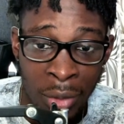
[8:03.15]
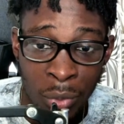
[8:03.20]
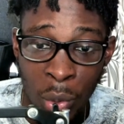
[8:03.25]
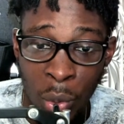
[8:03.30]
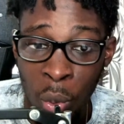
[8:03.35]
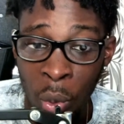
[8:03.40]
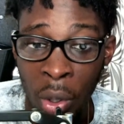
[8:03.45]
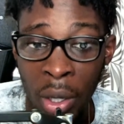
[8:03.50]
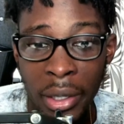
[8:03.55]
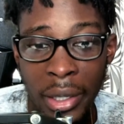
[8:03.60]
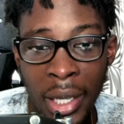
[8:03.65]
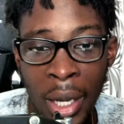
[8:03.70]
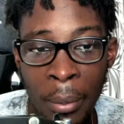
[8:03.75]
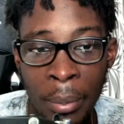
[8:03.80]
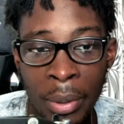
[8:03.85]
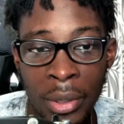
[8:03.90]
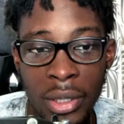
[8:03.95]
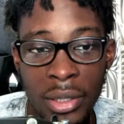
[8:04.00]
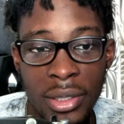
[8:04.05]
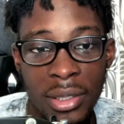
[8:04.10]
We want
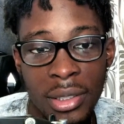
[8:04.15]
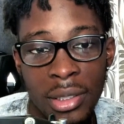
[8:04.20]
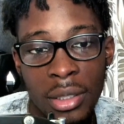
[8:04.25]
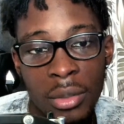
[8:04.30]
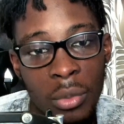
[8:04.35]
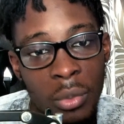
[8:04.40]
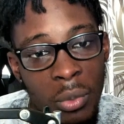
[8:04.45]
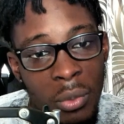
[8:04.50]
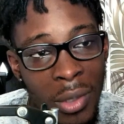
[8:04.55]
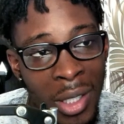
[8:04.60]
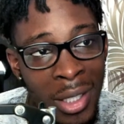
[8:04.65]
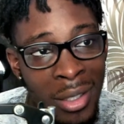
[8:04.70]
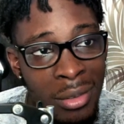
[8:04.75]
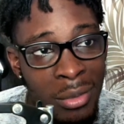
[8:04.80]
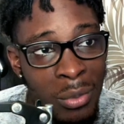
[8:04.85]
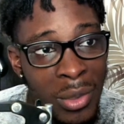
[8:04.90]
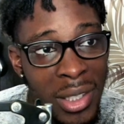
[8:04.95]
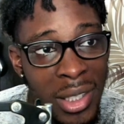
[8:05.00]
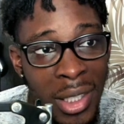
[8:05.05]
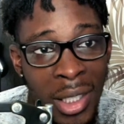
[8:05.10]
that person
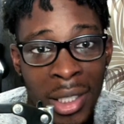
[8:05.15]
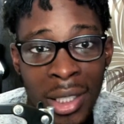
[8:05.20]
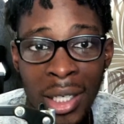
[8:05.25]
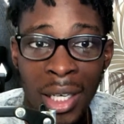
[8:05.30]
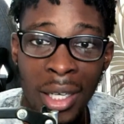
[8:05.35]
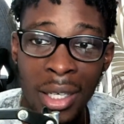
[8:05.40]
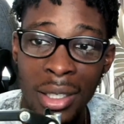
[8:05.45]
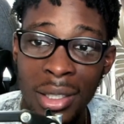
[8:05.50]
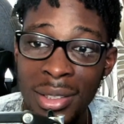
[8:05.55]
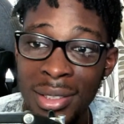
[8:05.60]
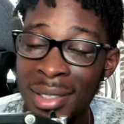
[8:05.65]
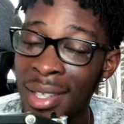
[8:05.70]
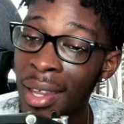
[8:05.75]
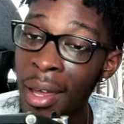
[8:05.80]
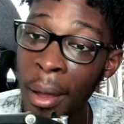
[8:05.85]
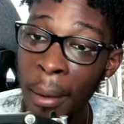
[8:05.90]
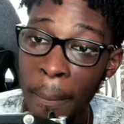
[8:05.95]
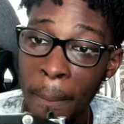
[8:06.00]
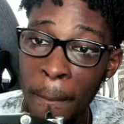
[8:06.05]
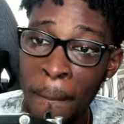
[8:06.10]
and we think that it's
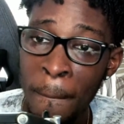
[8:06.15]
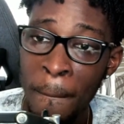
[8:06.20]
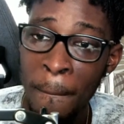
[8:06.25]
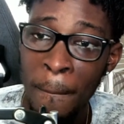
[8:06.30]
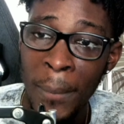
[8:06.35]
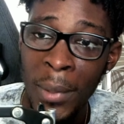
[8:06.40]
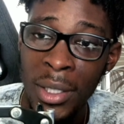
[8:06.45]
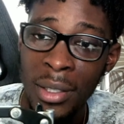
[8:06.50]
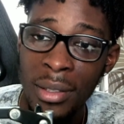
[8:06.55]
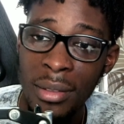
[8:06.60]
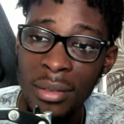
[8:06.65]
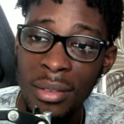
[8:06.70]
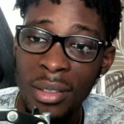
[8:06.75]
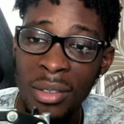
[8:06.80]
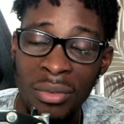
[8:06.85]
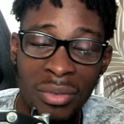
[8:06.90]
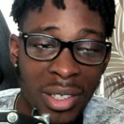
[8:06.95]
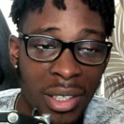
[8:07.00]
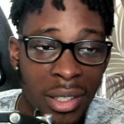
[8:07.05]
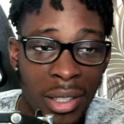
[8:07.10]
them, but
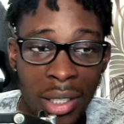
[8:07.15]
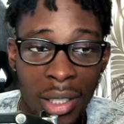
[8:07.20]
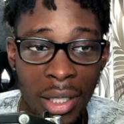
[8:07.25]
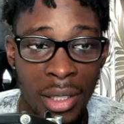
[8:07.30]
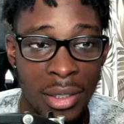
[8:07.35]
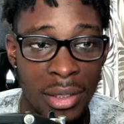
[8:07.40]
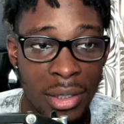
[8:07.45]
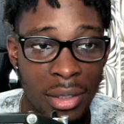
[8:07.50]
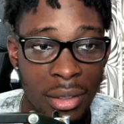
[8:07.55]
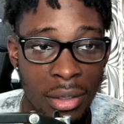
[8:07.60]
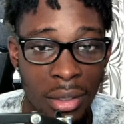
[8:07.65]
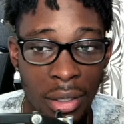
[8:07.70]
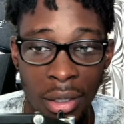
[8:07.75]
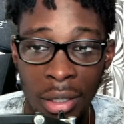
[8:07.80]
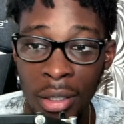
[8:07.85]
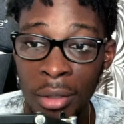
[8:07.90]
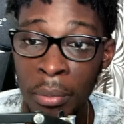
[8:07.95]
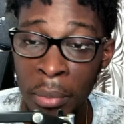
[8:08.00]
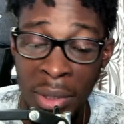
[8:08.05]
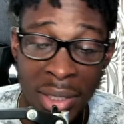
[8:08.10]
it really isn't.
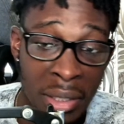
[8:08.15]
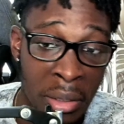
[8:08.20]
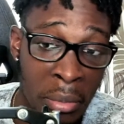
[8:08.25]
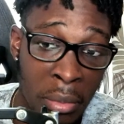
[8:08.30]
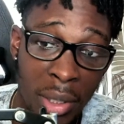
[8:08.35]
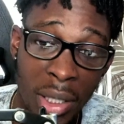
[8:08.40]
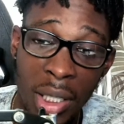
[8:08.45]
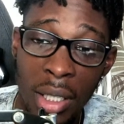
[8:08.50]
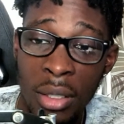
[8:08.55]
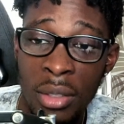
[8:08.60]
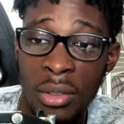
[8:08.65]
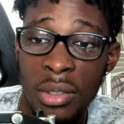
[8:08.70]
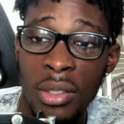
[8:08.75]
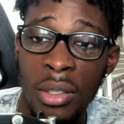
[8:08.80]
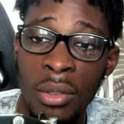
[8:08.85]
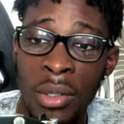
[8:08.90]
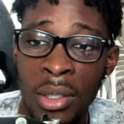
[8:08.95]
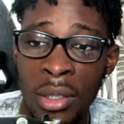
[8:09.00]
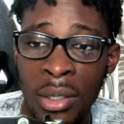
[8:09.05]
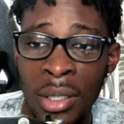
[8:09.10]
It could be somebody else
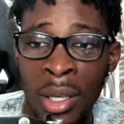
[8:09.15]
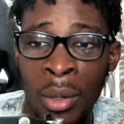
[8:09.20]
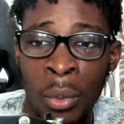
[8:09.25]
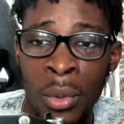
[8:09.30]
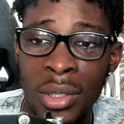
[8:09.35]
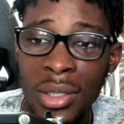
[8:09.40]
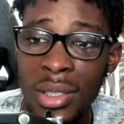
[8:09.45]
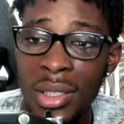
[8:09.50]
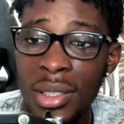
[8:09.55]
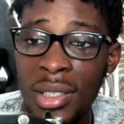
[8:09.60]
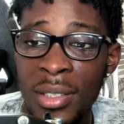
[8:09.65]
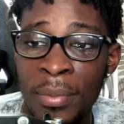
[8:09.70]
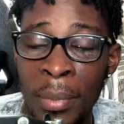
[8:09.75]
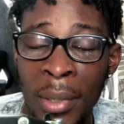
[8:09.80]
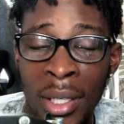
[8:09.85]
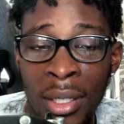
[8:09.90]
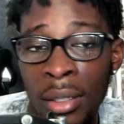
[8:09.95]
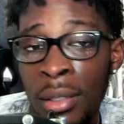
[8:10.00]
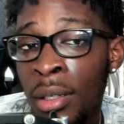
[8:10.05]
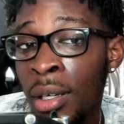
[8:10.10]
out there that wants to
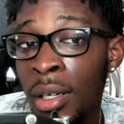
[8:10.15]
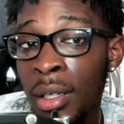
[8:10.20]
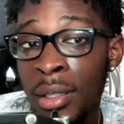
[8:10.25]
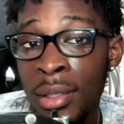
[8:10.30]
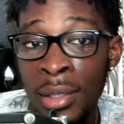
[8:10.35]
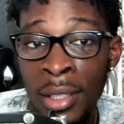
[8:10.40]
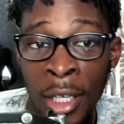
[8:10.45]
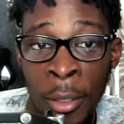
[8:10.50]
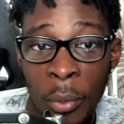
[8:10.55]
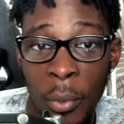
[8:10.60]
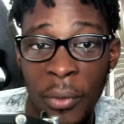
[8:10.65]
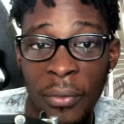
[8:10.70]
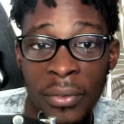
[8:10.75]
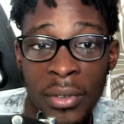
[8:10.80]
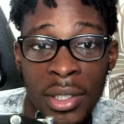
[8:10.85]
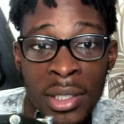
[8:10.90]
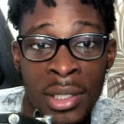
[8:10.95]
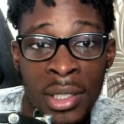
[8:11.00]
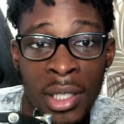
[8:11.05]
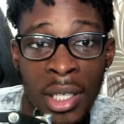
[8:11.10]
spend a lot of time with
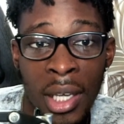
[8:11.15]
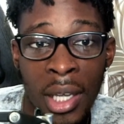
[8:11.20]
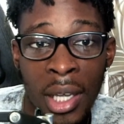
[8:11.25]
us.